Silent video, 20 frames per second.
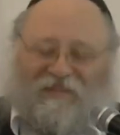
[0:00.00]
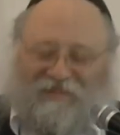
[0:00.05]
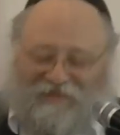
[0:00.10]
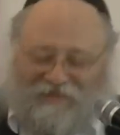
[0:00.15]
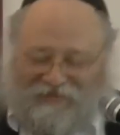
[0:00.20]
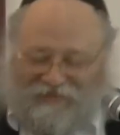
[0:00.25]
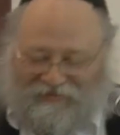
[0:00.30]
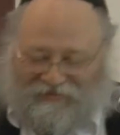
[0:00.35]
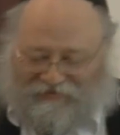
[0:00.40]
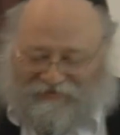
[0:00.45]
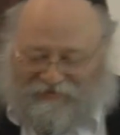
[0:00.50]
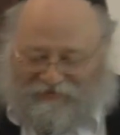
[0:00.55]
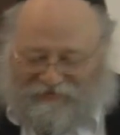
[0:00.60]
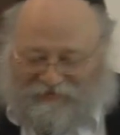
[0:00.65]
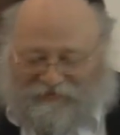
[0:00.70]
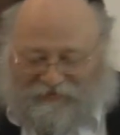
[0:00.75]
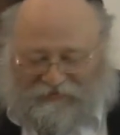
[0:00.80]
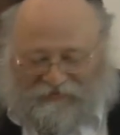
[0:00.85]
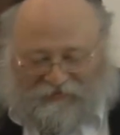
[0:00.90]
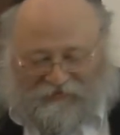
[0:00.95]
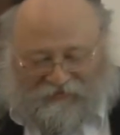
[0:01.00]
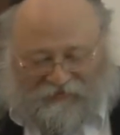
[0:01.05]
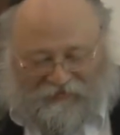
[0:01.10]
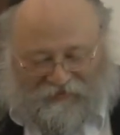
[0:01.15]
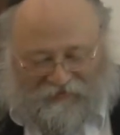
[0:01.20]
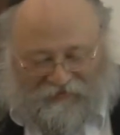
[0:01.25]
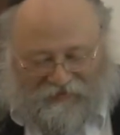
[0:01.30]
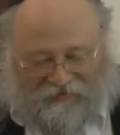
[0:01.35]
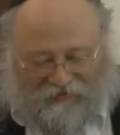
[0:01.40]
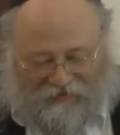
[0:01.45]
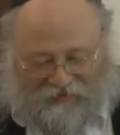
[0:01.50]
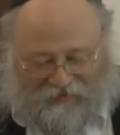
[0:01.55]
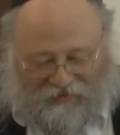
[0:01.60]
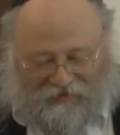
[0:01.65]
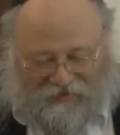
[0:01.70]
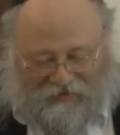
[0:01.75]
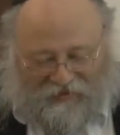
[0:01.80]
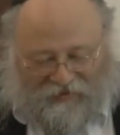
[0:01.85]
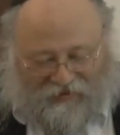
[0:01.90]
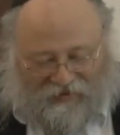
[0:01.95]

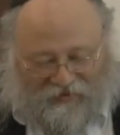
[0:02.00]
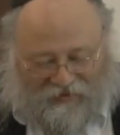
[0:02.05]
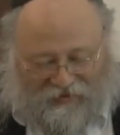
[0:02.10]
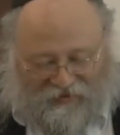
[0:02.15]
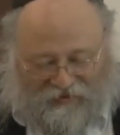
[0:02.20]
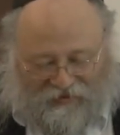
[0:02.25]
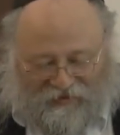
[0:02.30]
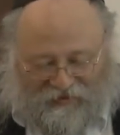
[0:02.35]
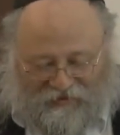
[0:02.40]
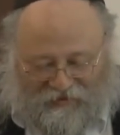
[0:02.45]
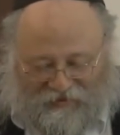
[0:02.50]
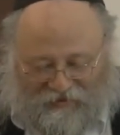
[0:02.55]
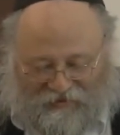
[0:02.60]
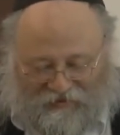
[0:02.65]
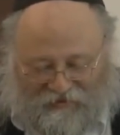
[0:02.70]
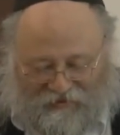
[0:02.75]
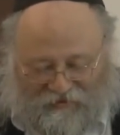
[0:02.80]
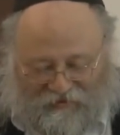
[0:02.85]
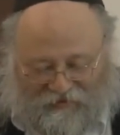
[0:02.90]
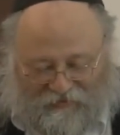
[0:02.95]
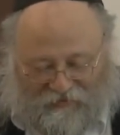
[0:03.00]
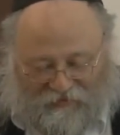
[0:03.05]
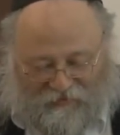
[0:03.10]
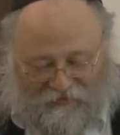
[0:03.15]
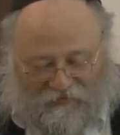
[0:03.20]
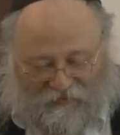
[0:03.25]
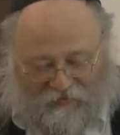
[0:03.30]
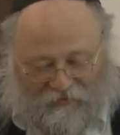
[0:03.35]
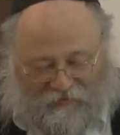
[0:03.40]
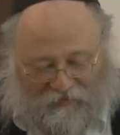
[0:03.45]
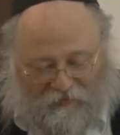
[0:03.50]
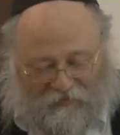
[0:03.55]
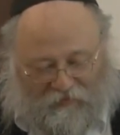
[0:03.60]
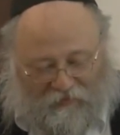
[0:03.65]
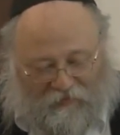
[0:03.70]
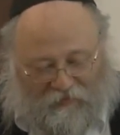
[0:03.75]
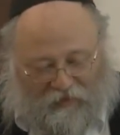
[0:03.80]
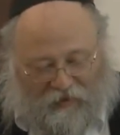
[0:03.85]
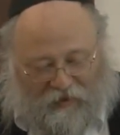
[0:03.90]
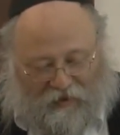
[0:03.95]

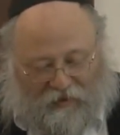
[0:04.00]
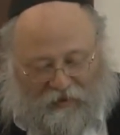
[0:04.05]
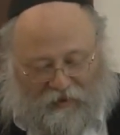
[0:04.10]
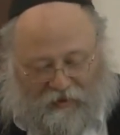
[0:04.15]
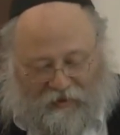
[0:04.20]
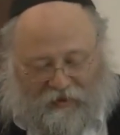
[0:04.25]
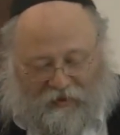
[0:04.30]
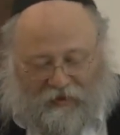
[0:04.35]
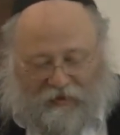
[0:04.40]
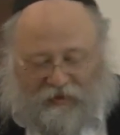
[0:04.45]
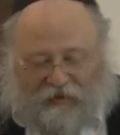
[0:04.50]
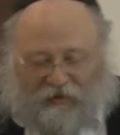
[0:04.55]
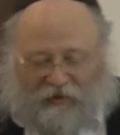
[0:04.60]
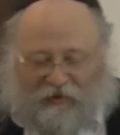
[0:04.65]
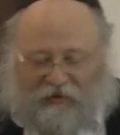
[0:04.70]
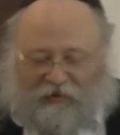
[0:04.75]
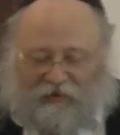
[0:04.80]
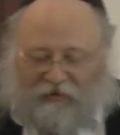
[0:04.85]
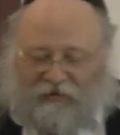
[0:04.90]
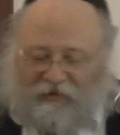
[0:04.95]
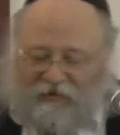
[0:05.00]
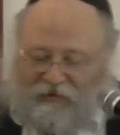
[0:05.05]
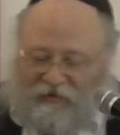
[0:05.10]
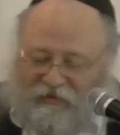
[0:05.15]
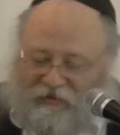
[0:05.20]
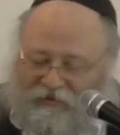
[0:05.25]
Nobody speaks.